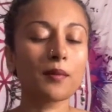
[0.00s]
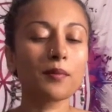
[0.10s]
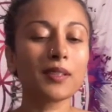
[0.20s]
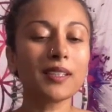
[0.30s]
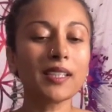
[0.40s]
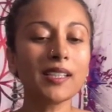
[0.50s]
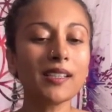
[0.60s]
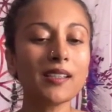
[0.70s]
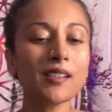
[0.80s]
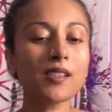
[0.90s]

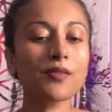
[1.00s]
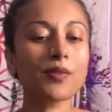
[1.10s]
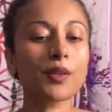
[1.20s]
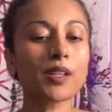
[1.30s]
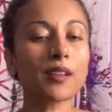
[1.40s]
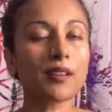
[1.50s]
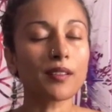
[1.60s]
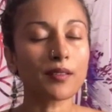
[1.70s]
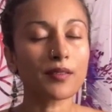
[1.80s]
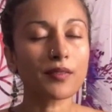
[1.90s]
Please
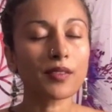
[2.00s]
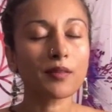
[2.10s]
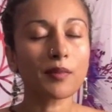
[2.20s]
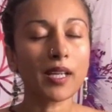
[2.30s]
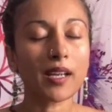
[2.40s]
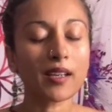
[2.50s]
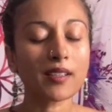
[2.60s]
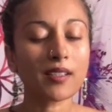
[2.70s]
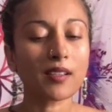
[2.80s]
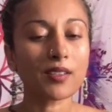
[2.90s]
forgive my
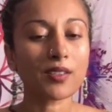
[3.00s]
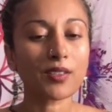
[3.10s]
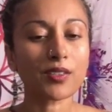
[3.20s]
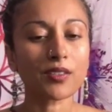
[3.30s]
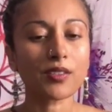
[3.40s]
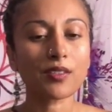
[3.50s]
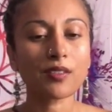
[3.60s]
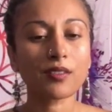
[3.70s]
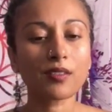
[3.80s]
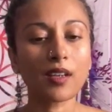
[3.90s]
ancestors
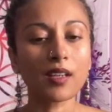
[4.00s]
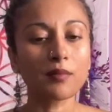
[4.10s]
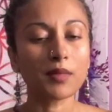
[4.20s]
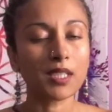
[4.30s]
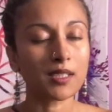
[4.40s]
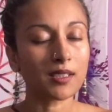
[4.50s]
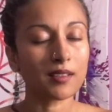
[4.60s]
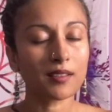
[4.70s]
and me